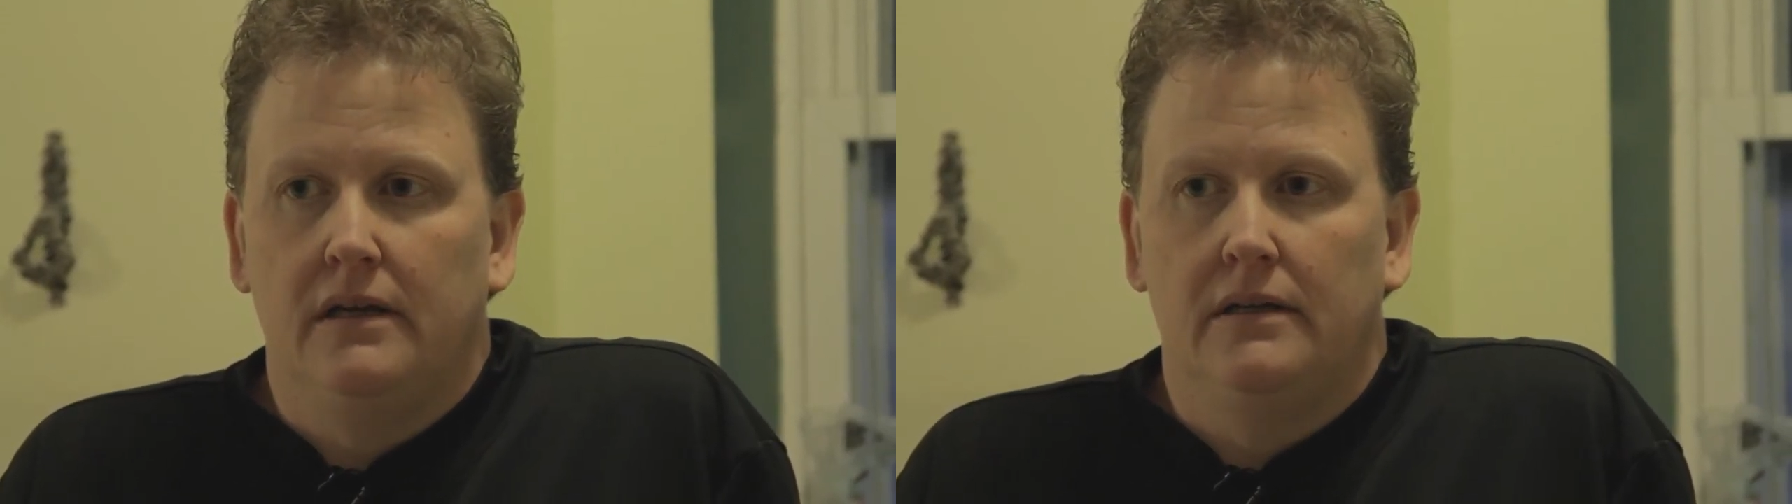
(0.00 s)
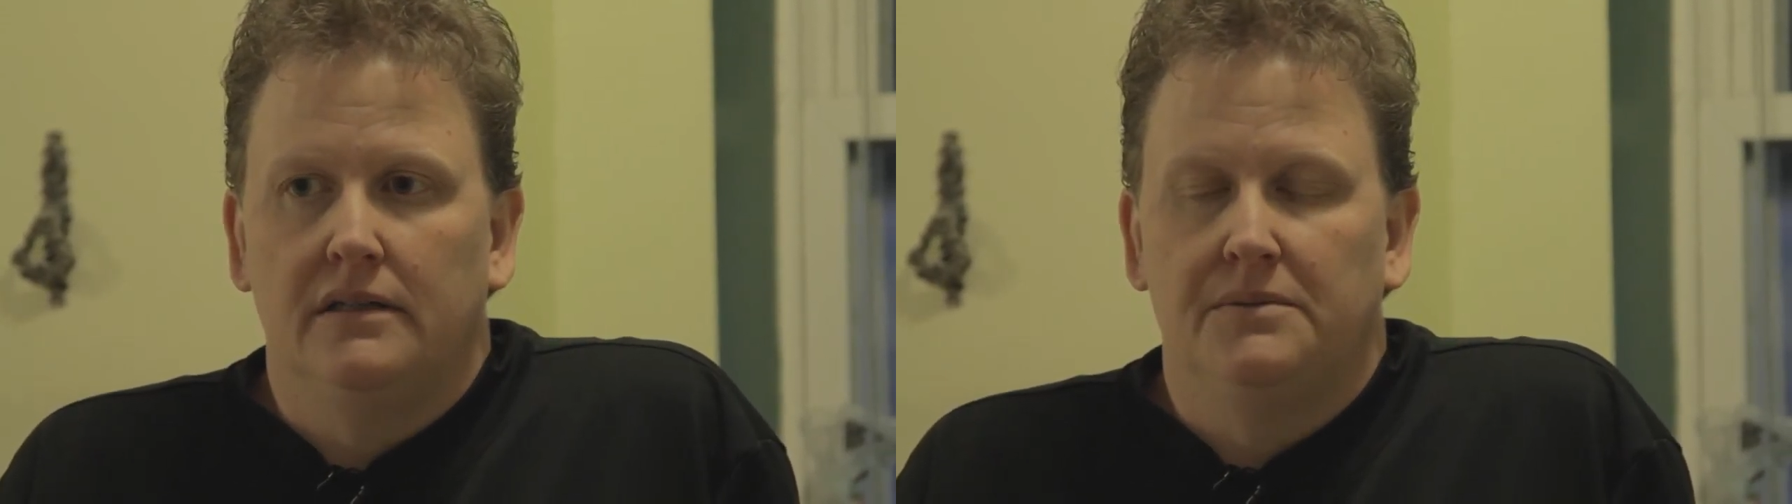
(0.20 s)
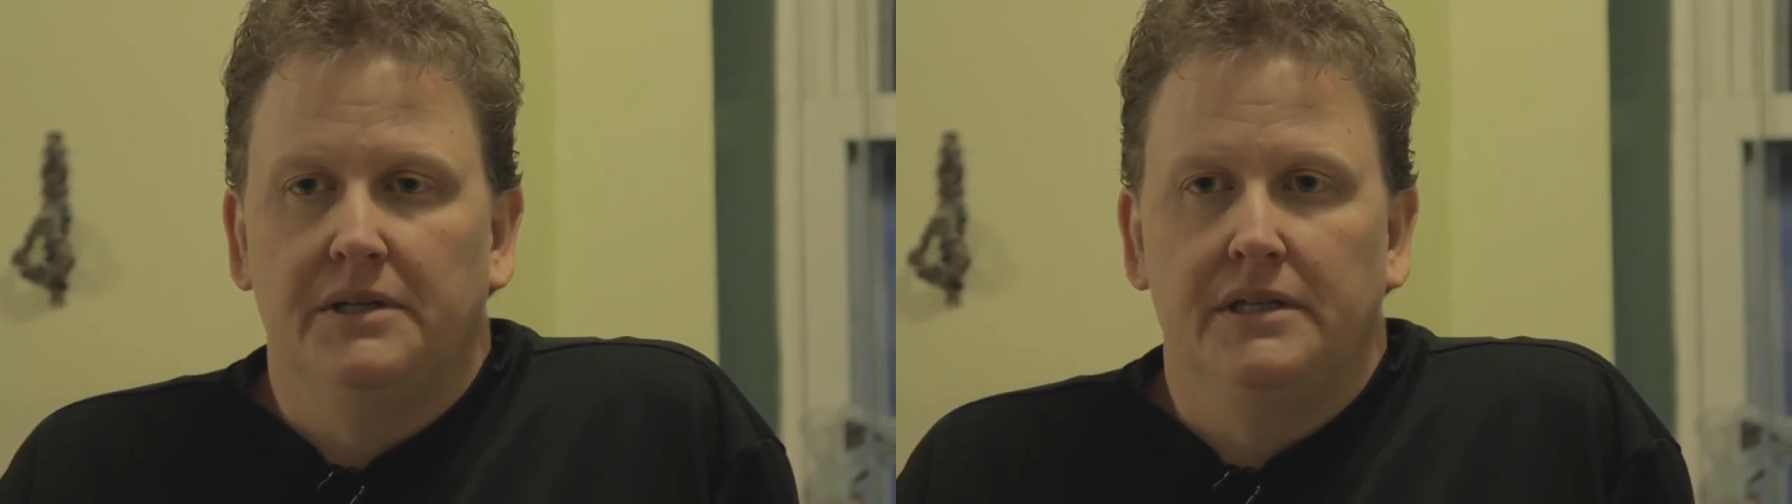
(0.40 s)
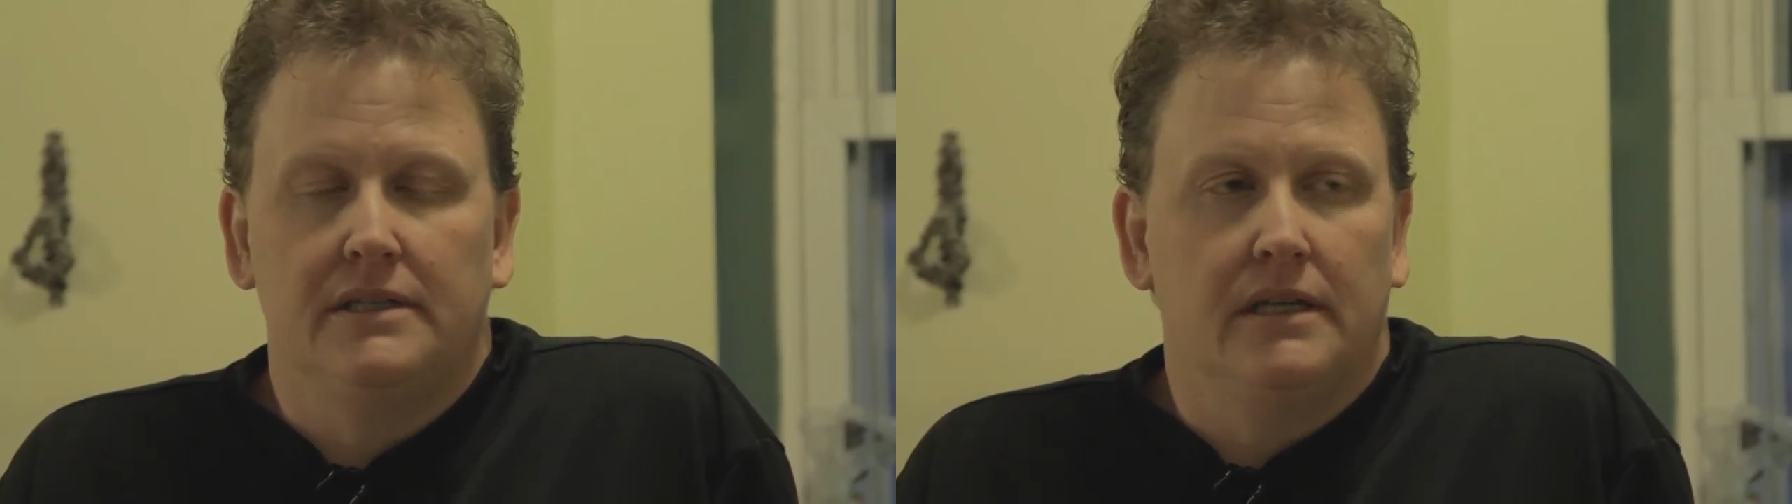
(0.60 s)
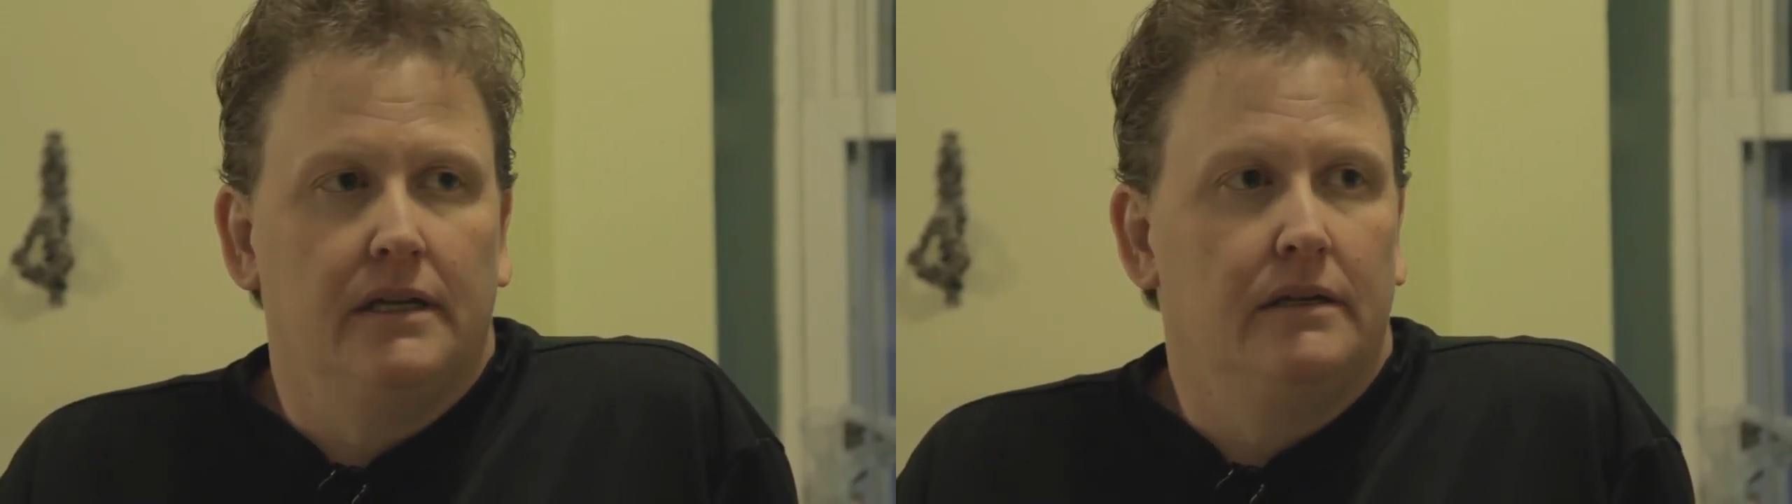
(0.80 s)
and
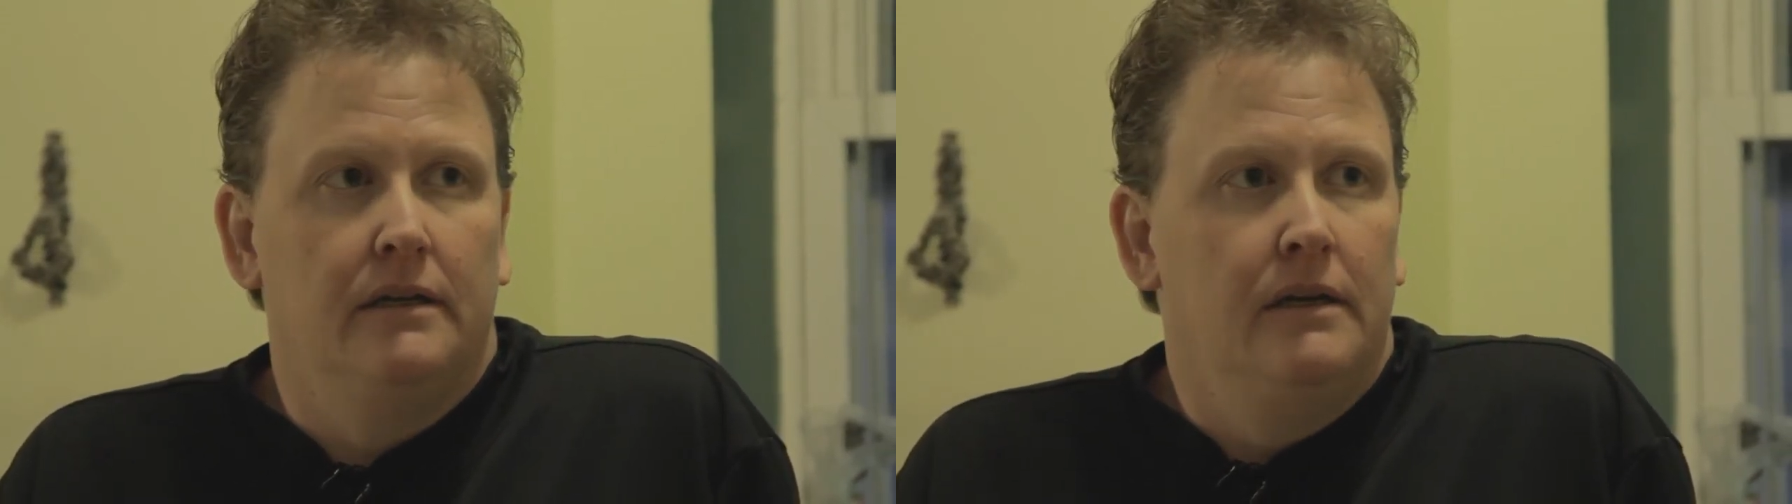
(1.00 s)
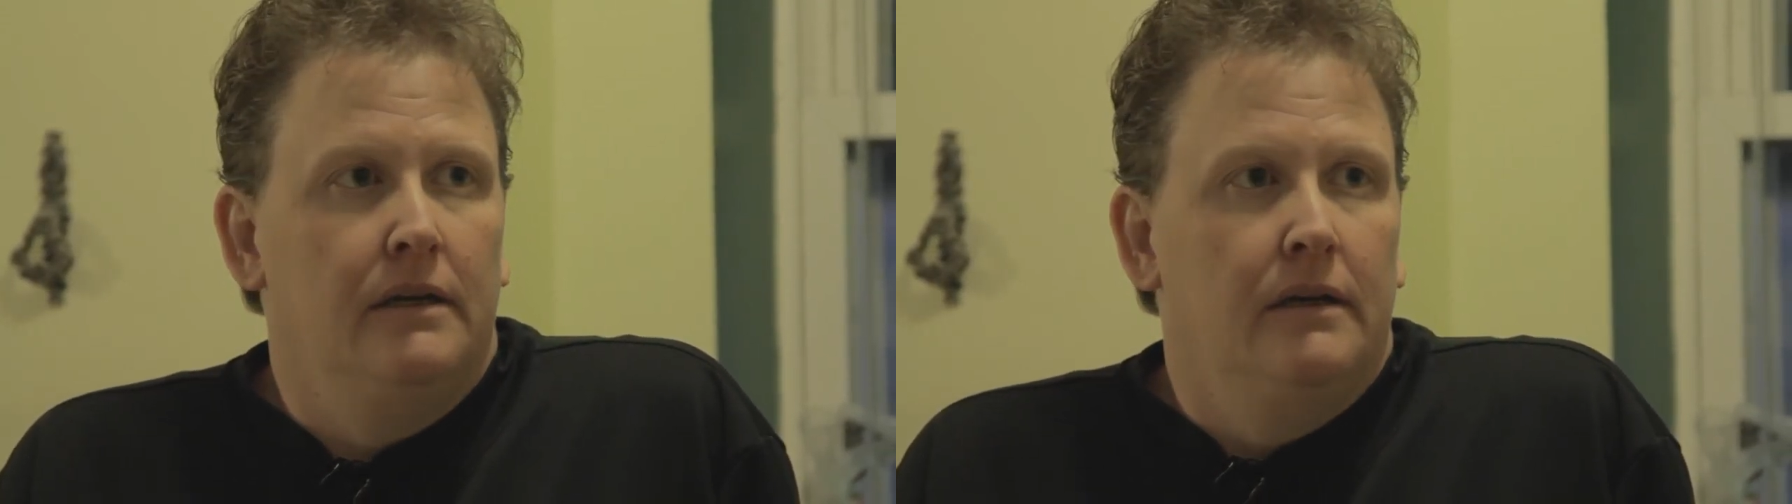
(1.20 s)
experiencing it,